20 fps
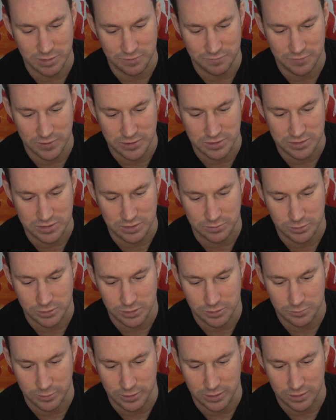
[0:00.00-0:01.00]
and features a
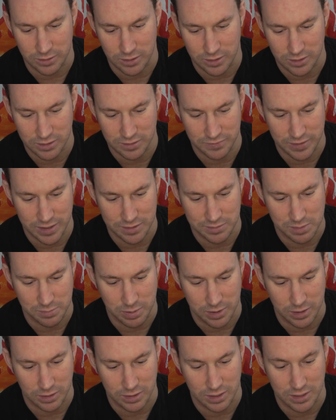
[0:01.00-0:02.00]
world where all of Amity
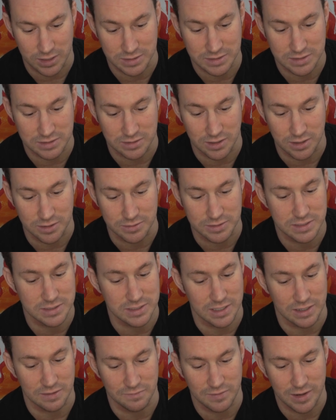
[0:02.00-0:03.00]
Park hunts ghosts
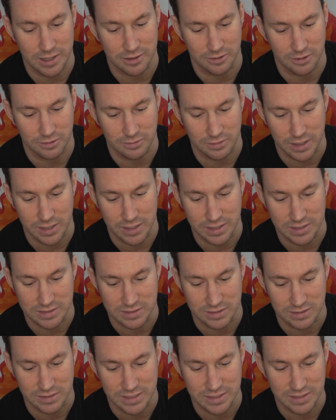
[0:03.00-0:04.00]
and Valerie Gray
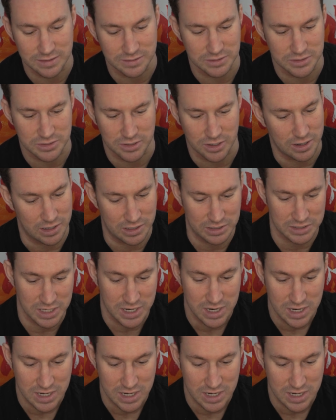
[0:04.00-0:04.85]
is leading the charge.